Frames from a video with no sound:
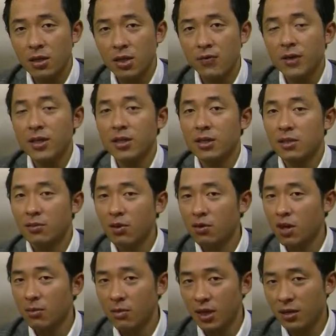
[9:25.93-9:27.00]
If it's a
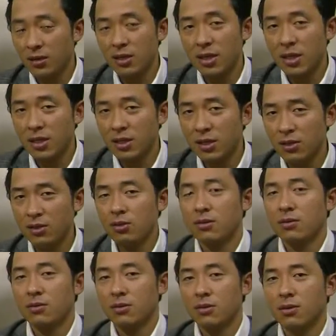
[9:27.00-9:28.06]
small amount, it's not.
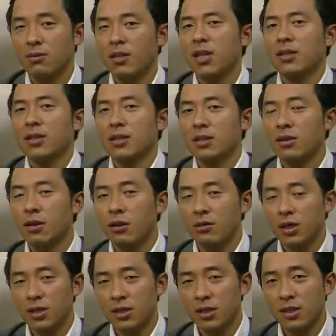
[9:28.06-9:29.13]
You can't call
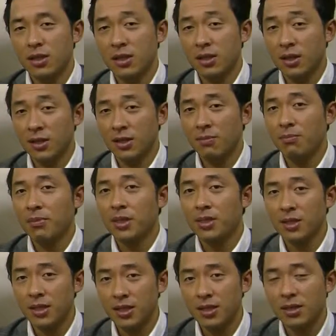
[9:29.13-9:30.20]
it as a
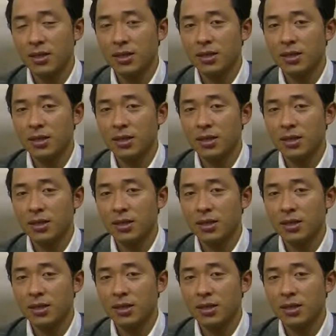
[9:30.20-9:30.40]
business.